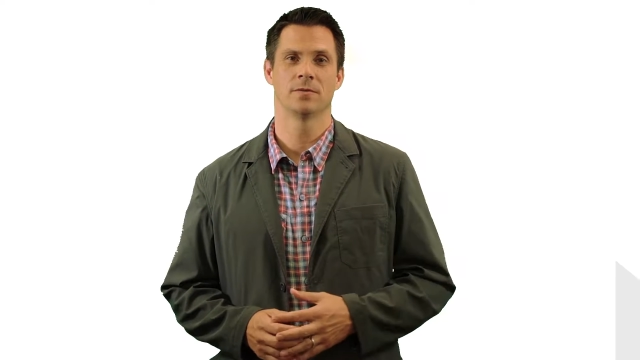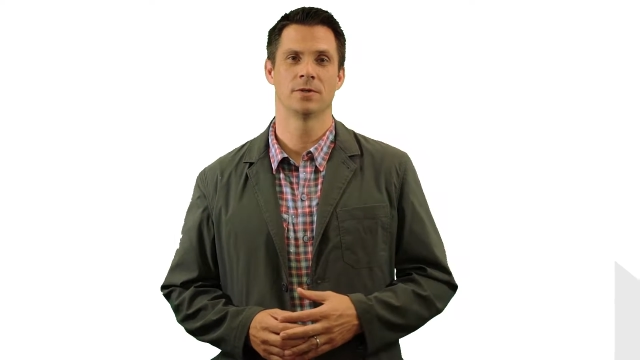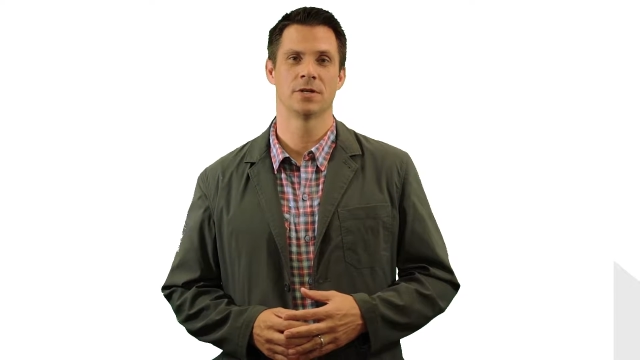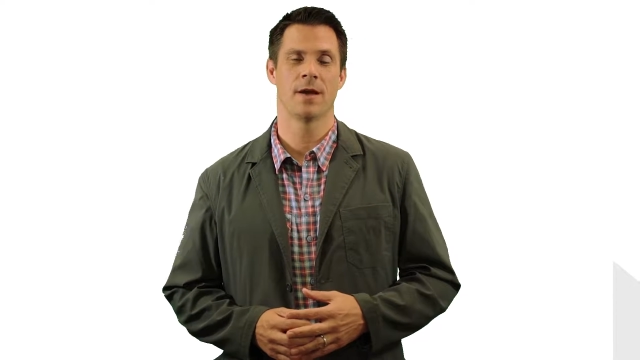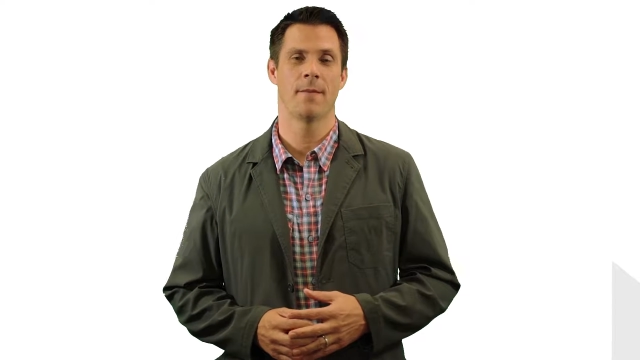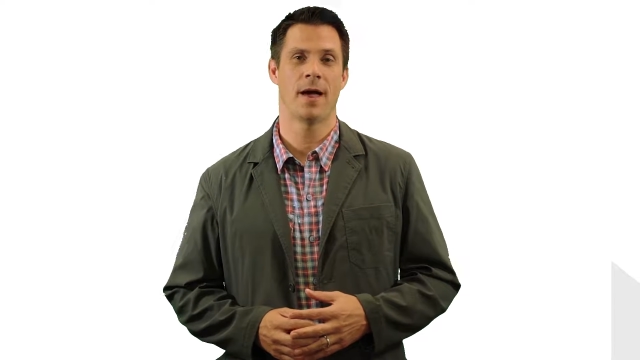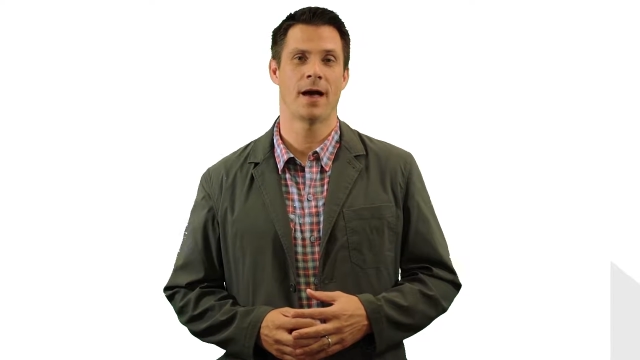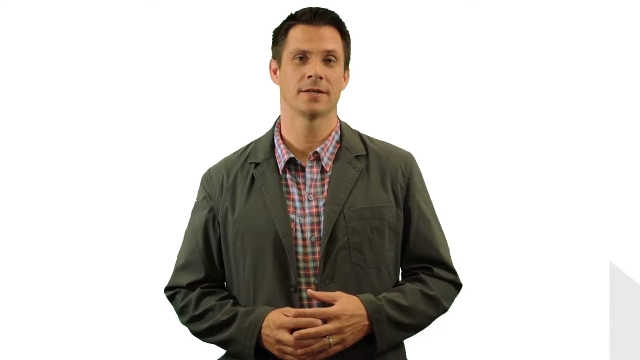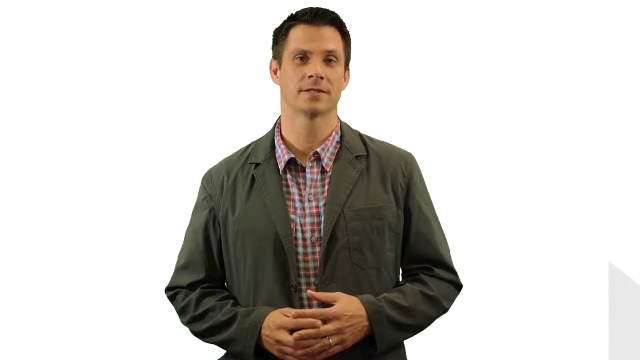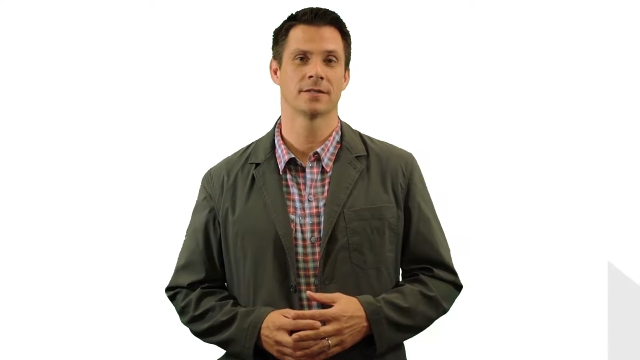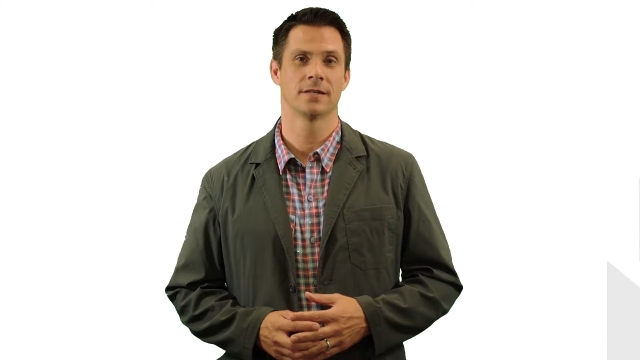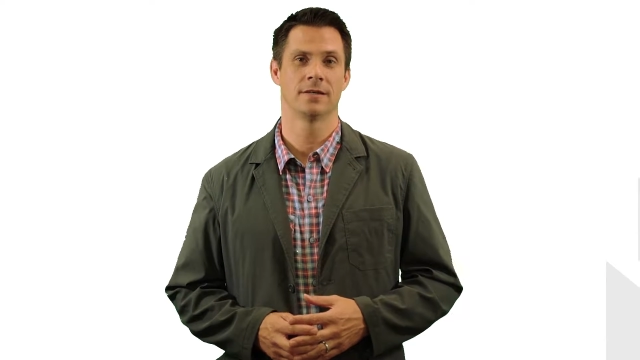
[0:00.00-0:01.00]
which I'm
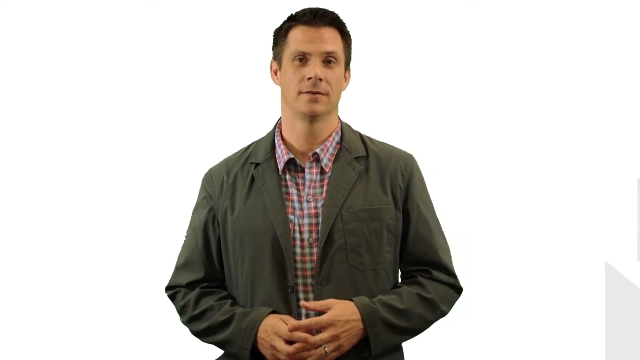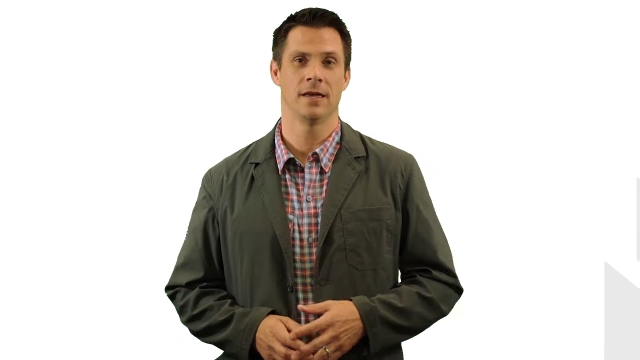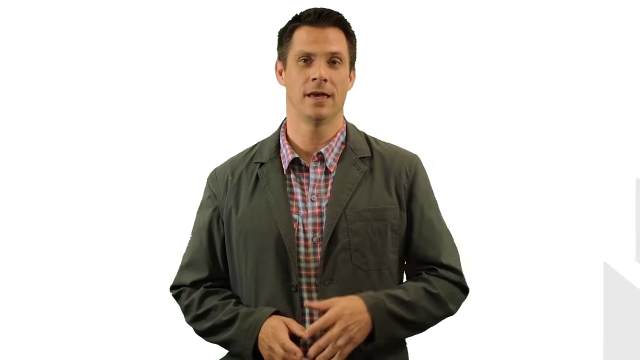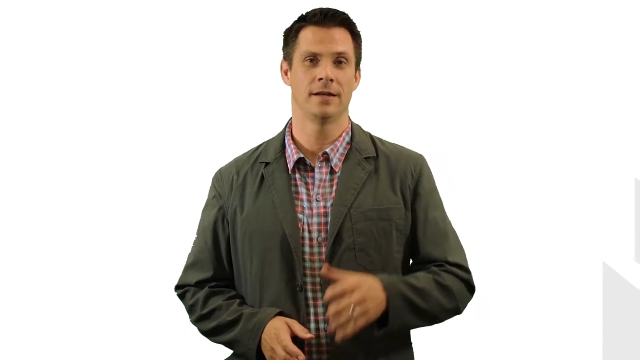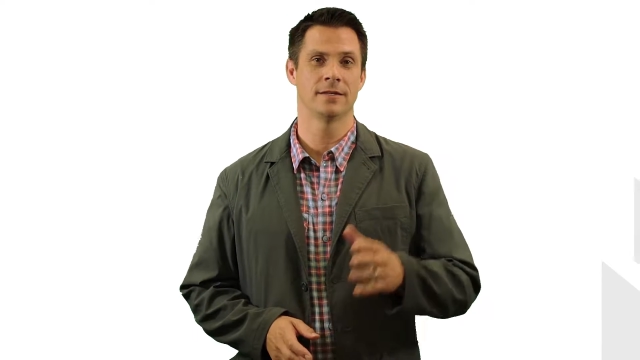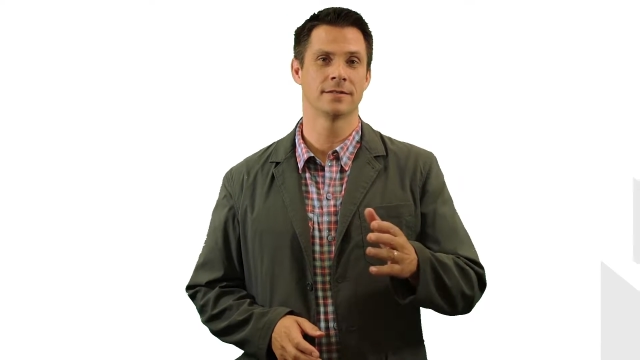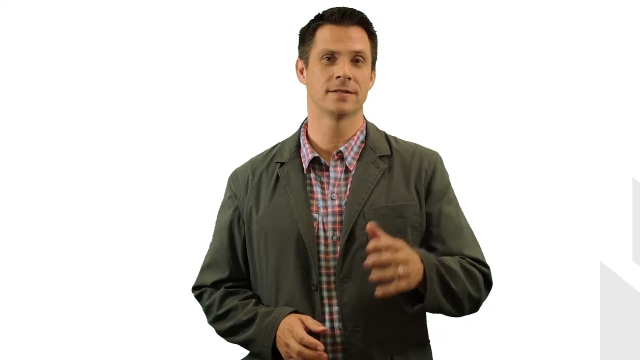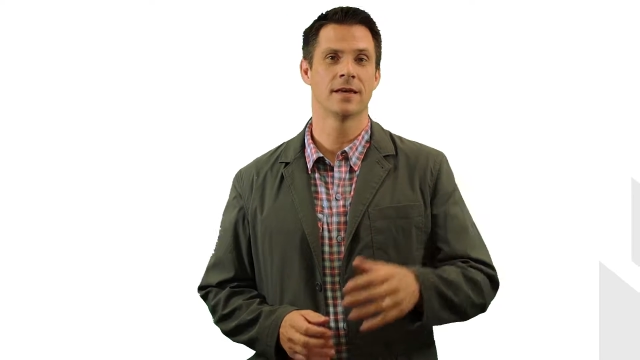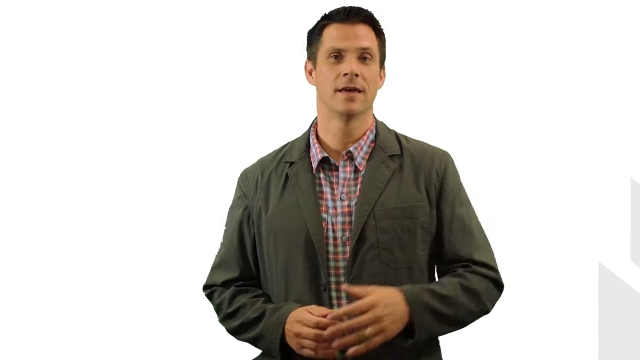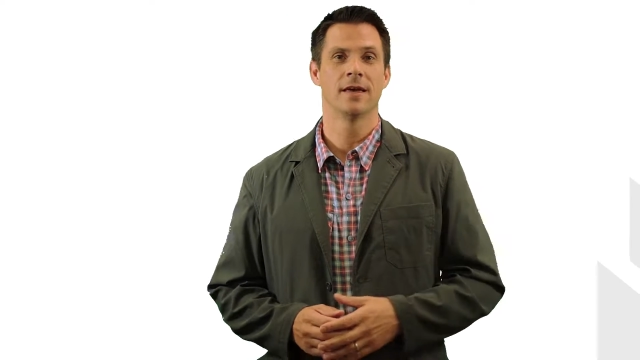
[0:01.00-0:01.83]
asked, and it's,